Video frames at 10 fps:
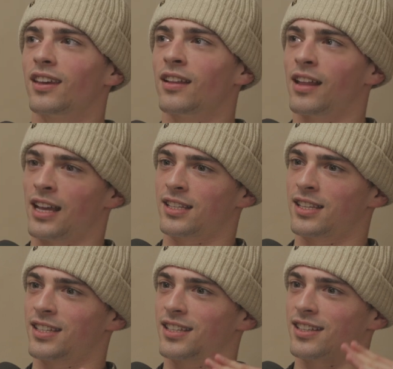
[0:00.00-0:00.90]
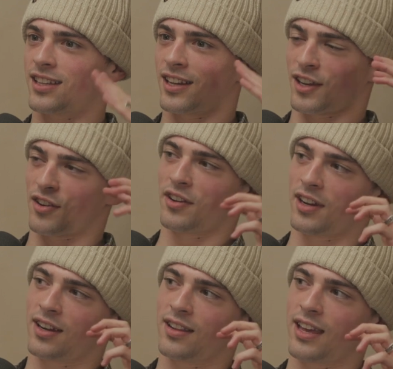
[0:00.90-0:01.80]
class as a
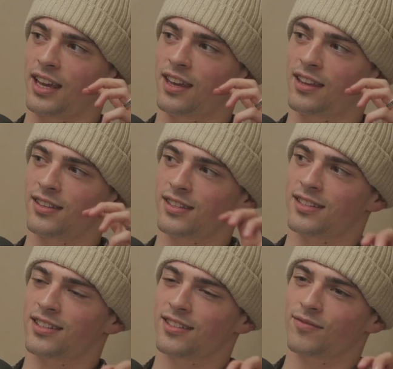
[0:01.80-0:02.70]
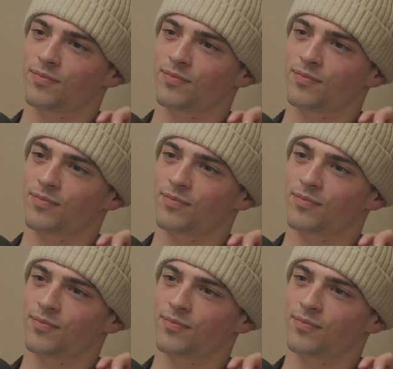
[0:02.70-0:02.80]
career. Like, because